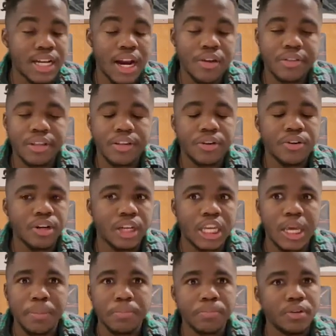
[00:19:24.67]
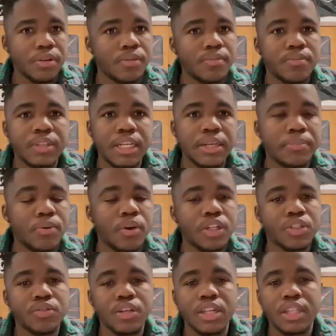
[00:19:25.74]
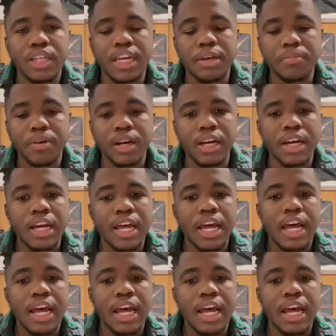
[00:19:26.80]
I don't think they're going to keep him to 10 points or anything, but